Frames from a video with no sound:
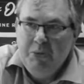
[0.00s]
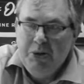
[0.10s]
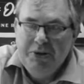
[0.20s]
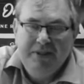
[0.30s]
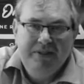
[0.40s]

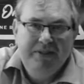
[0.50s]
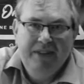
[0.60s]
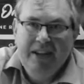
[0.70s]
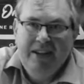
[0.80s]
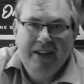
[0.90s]
watch it
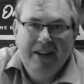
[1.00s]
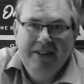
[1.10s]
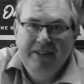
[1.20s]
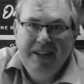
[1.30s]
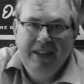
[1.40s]
today
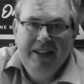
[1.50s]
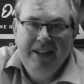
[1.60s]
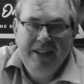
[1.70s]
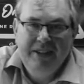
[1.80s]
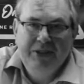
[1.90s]
and
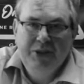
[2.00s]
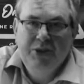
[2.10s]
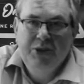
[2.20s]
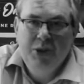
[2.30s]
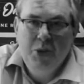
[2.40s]
it is
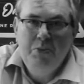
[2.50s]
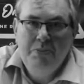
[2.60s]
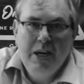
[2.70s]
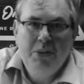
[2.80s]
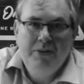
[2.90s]
so
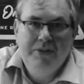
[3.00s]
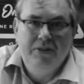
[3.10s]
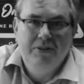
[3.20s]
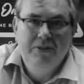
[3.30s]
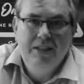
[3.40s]

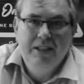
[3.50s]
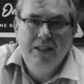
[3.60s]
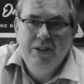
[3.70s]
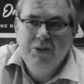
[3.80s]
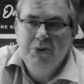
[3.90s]
powerful,
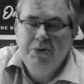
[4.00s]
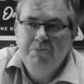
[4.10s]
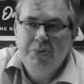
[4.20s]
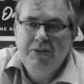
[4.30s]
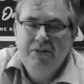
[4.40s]
it is
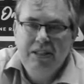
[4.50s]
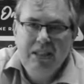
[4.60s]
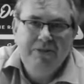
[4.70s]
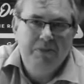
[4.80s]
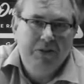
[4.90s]

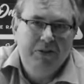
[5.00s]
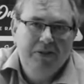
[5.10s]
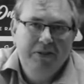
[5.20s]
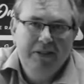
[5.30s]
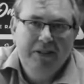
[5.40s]
unbelievable.
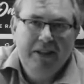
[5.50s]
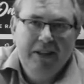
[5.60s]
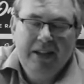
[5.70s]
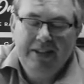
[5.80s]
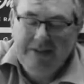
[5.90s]

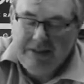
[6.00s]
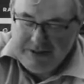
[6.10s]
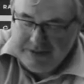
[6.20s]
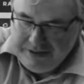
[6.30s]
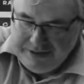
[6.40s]
And
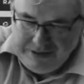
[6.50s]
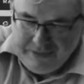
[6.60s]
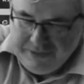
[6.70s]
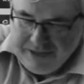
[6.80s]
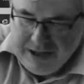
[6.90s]

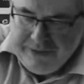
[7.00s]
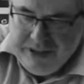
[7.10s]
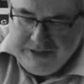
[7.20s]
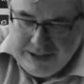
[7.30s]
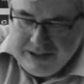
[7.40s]

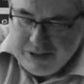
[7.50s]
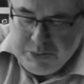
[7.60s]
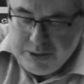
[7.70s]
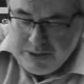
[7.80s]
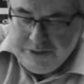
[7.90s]
it's
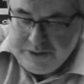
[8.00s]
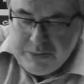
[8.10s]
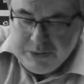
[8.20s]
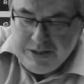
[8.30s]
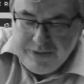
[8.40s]
one of the
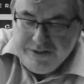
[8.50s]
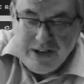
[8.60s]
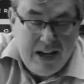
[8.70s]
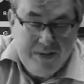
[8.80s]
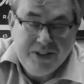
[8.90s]
films, if you've
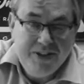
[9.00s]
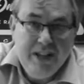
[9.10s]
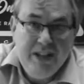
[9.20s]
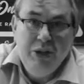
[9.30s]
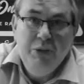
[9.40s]
never
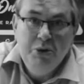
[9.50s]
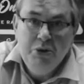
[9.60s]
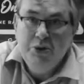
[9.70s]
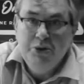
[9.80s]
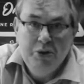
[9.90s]
seen it, you
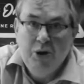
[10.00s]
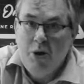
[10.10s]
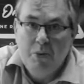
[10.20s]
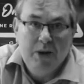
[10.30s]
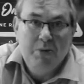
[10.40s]
should
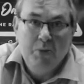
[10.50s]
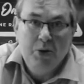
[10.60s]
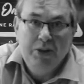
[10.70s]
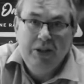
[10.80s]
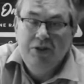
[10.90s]
go and
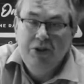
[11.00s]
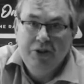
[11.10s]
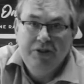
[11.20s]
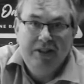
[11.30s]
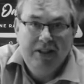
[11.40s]
watch it. You
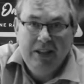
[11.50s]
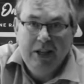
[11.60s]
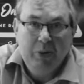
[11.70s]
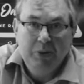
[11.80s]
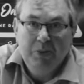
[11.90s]
should seek it
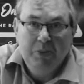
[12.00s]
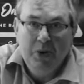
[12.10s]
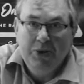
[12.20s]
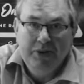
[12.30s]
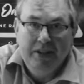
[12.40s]
out and
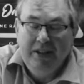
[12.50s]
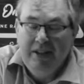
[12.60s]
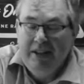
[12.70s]
watch it.